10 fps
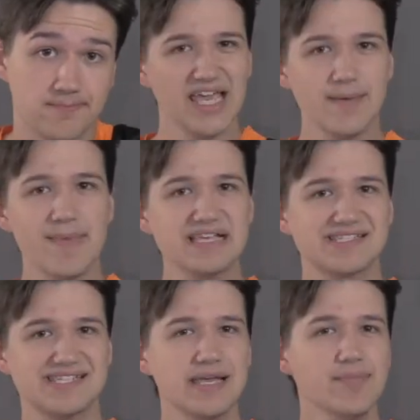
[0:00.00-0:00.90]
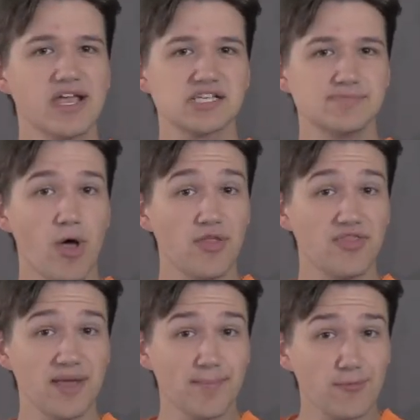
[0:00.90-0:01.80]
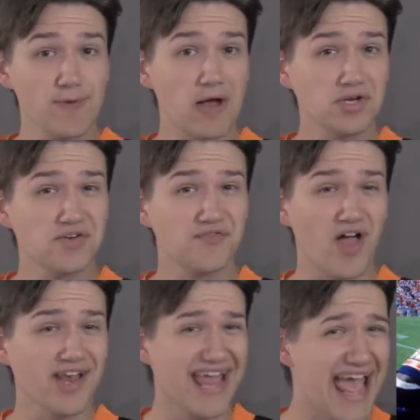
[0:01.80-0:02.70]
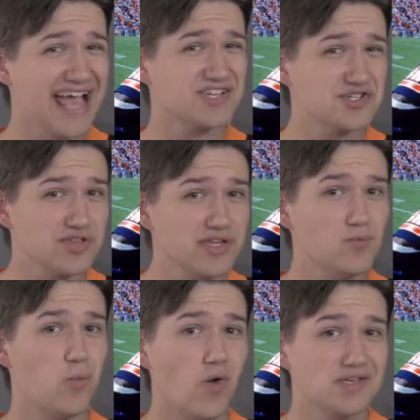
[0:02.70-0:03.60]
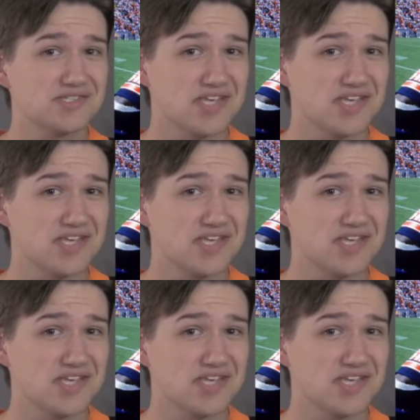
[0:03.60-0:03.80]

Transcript: It may seem like a small thing, but rounded font actually was